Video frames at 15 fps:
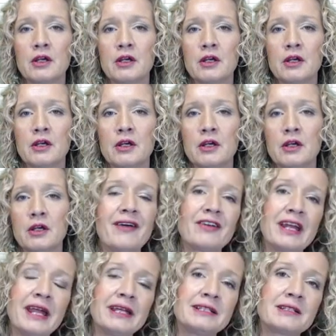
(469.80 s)
So when you have
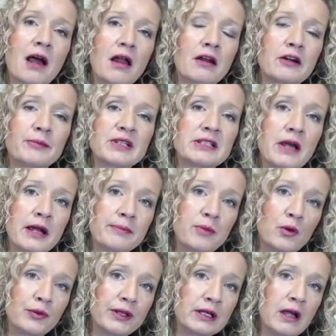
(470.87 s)
$1 beside
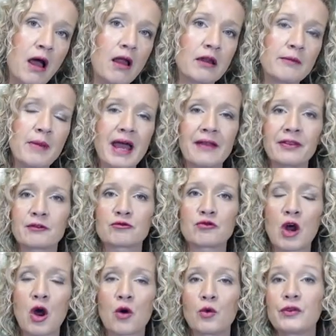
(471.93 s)
both the column and the
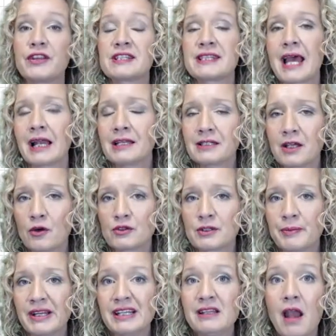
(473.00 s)
row, the cell is going
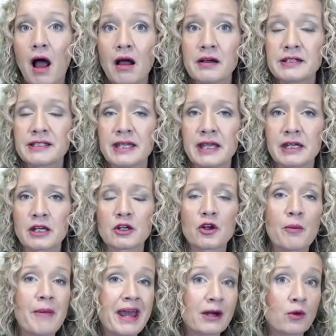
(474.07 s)
to be locked in
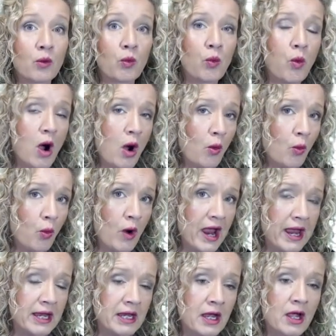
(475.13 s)
no matter what
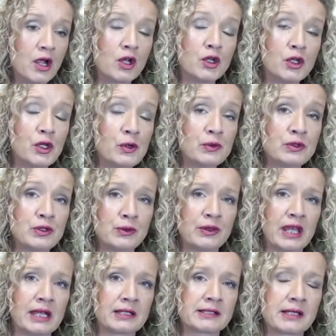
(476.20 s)
way you do
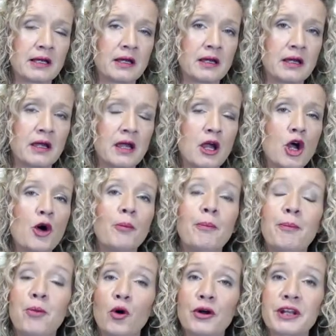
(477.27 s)
things.
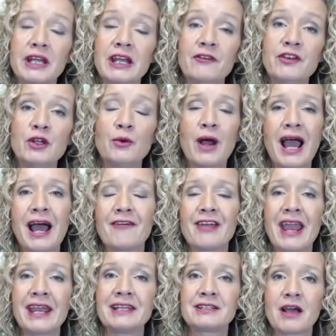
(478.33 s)
But if you have
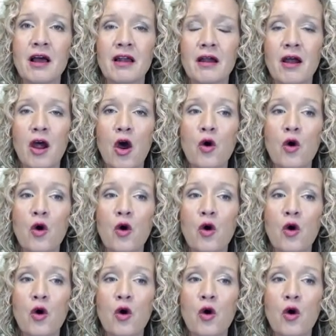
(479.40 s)
$1